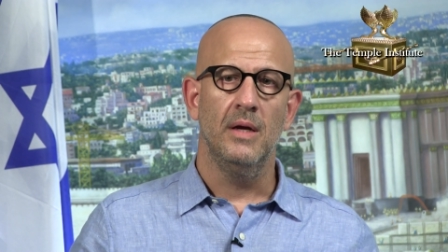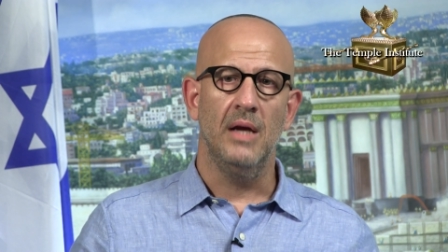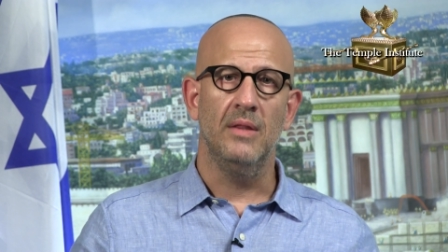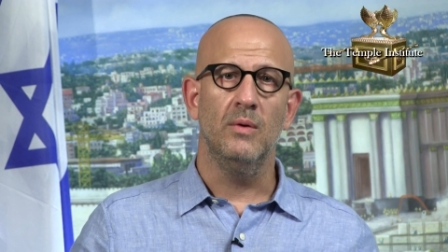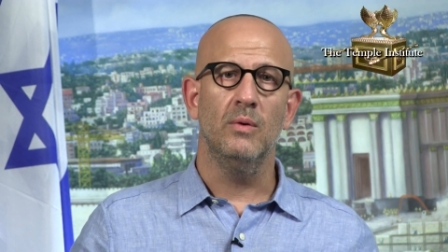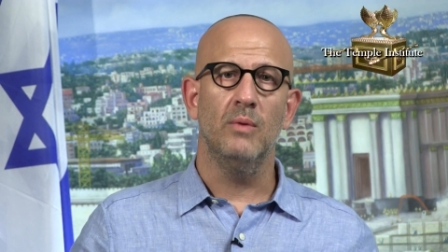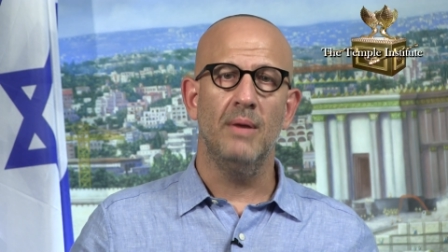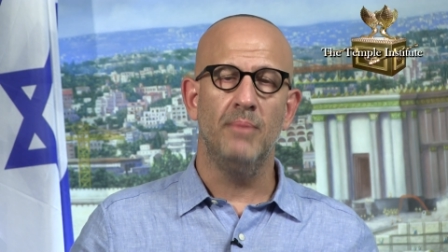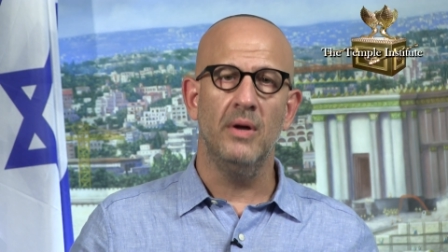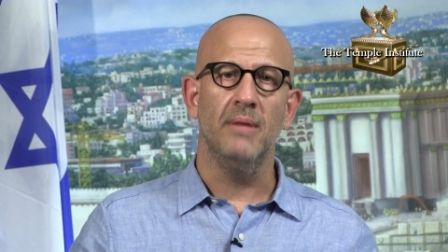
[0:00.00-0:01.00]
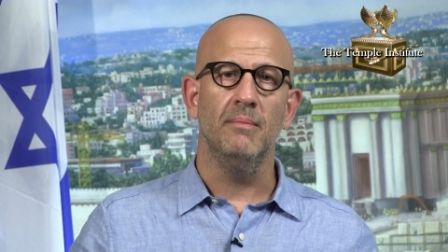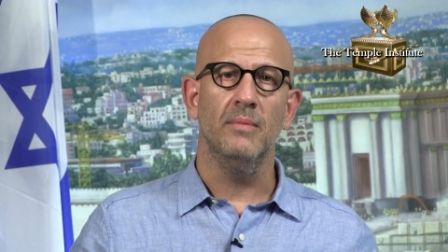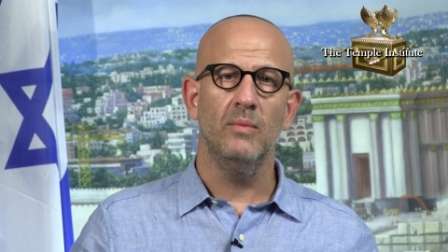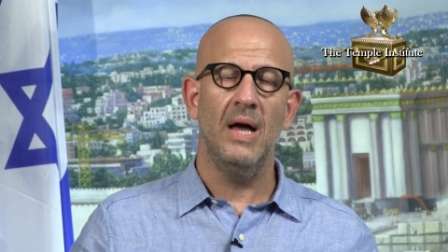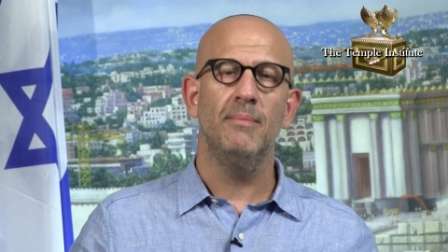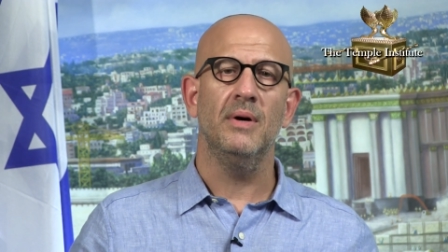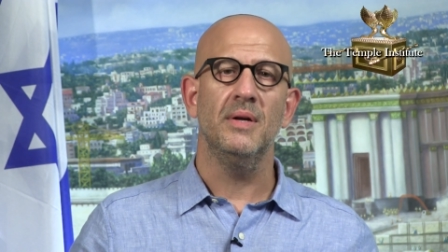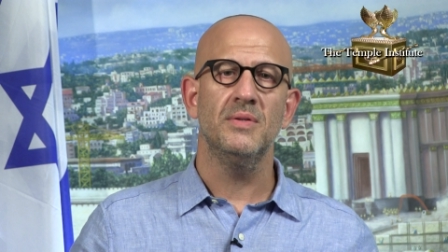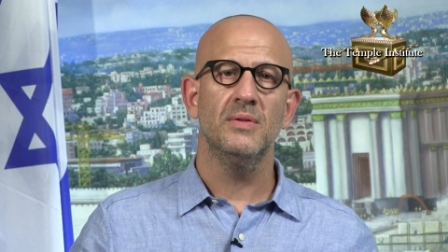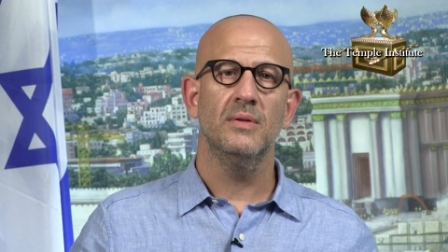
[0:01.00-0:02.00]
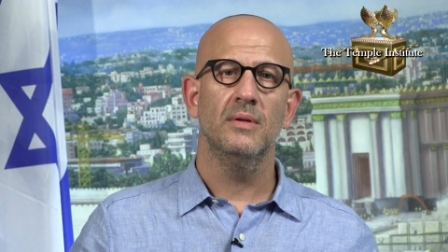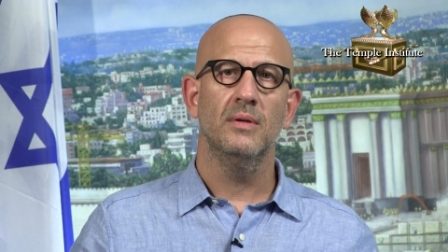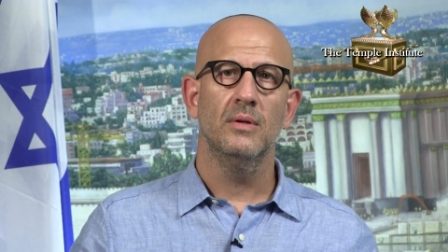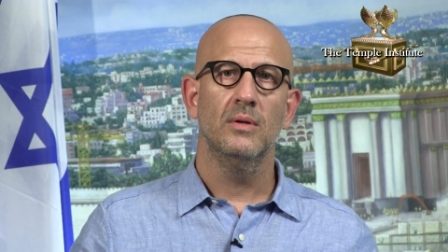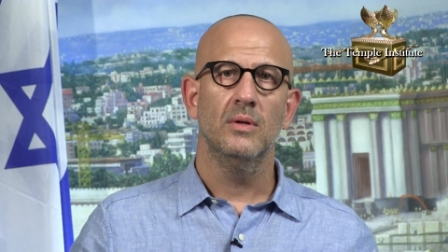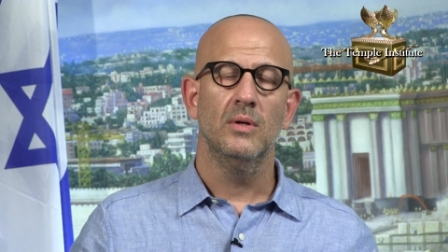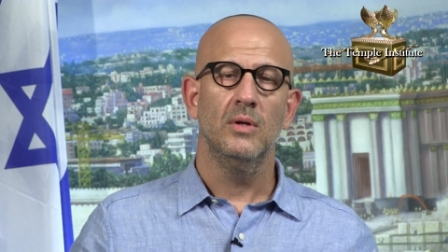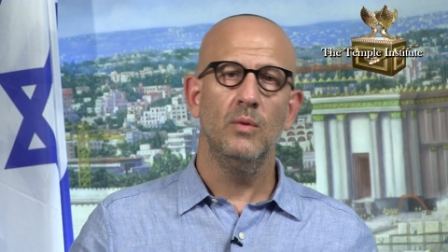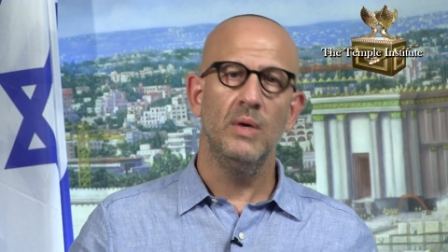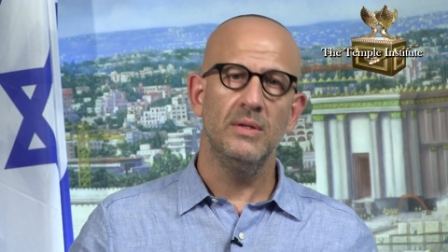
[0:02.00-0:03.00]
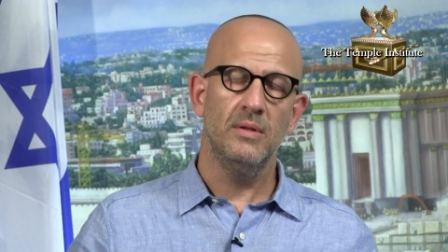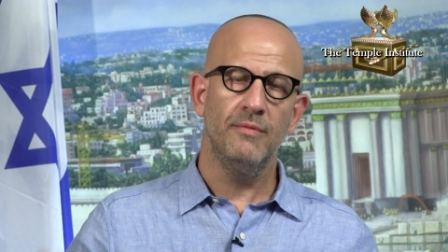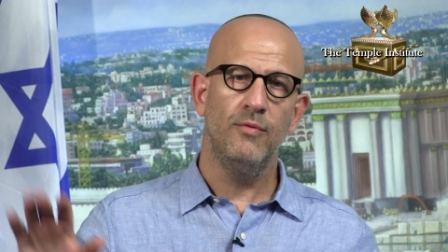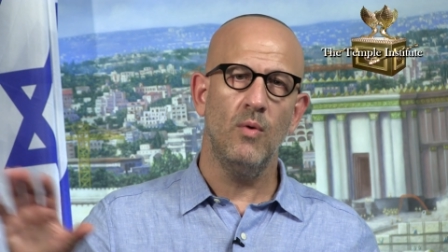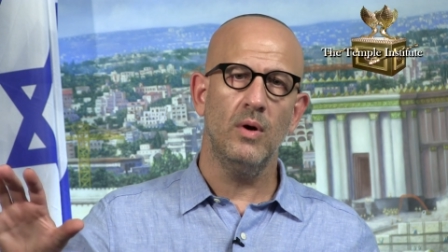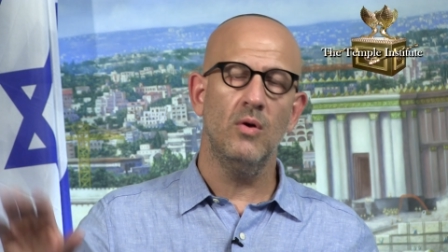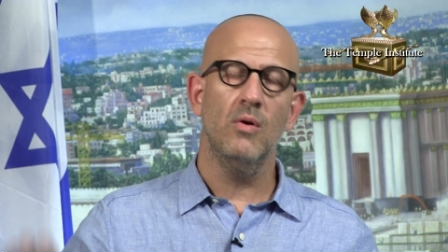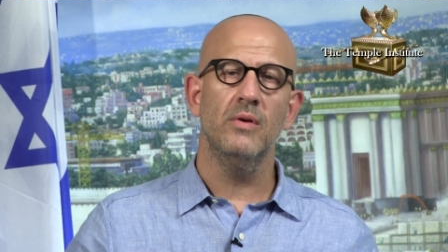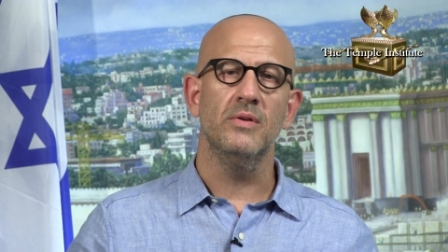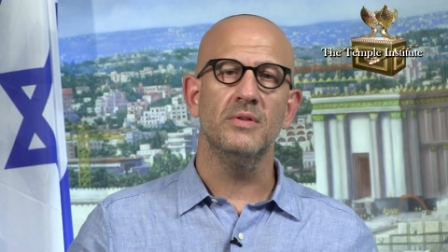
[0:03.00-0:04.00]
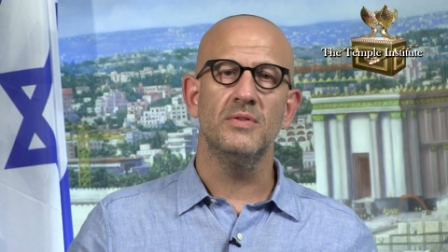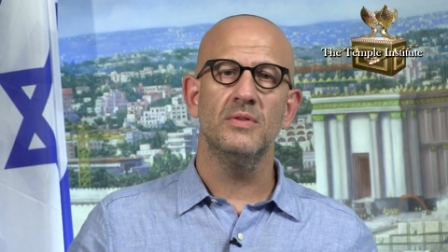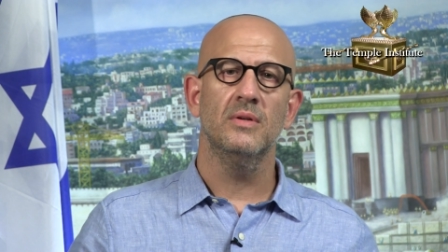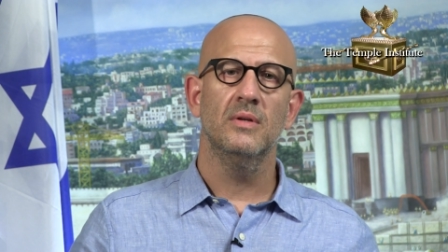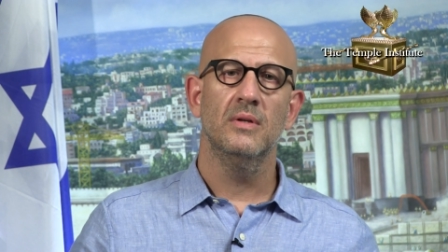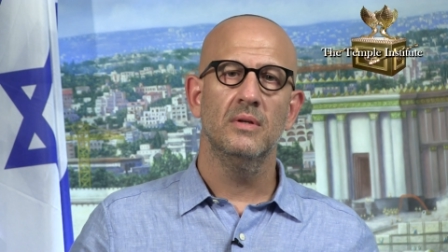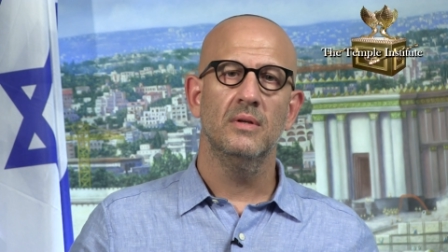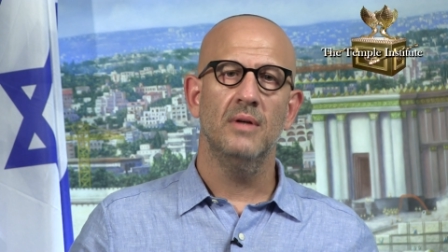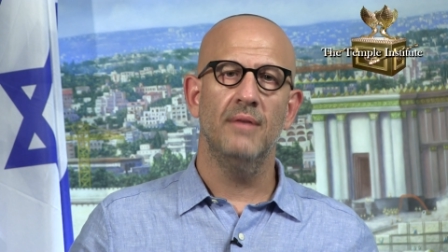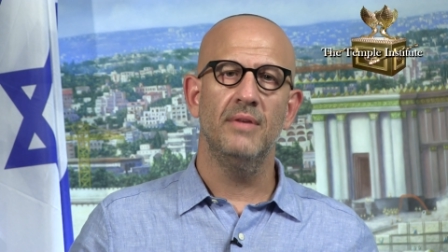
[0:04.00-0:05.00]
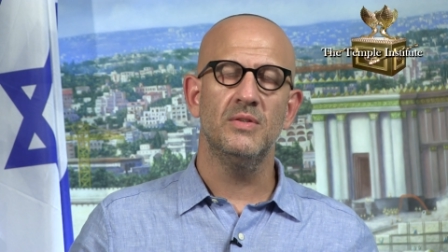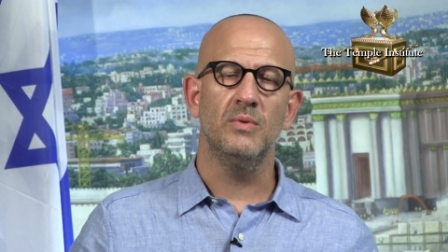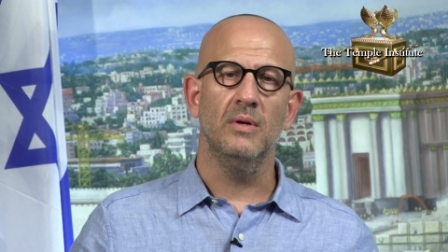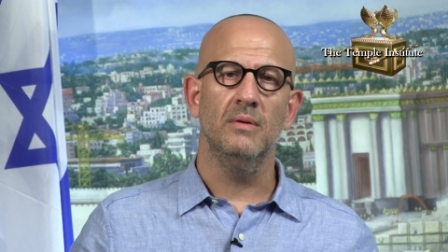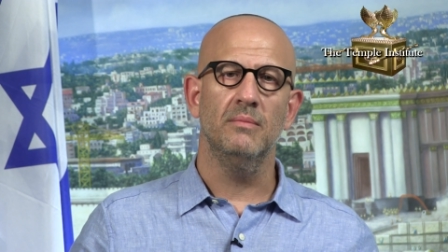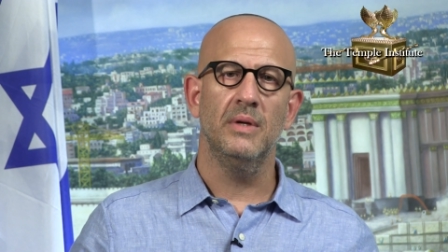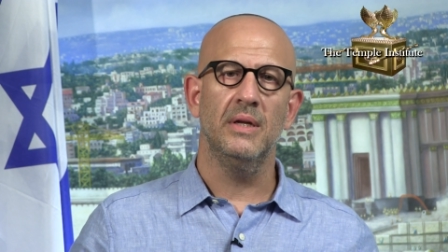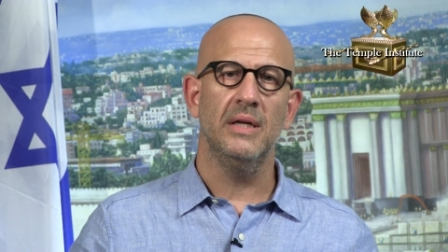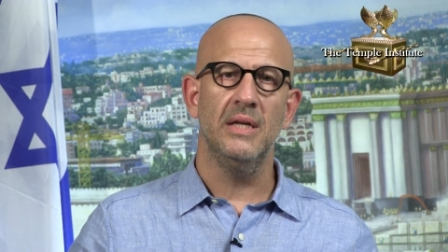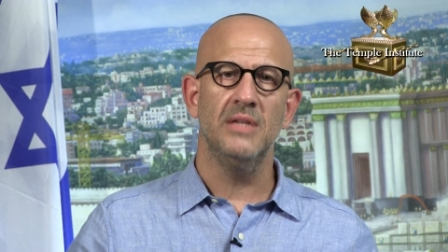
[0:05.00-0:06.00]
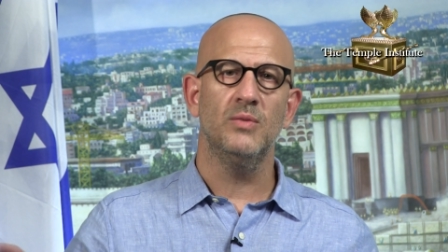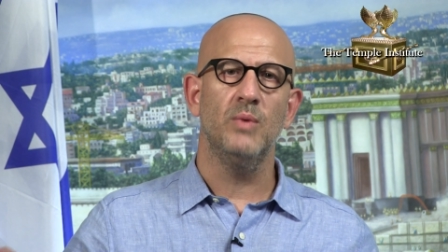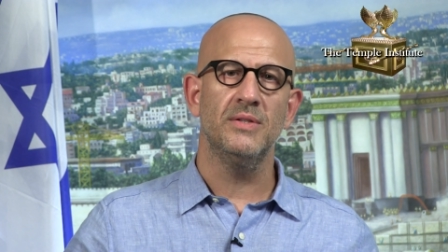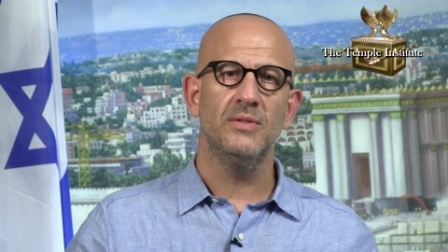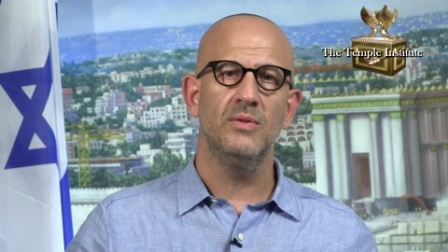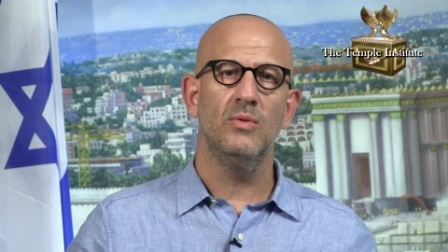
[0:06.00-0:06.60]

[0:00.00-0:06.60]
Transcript: And there were rabbanim, rabbis, who went to the four corners of Israel, meaning east, west,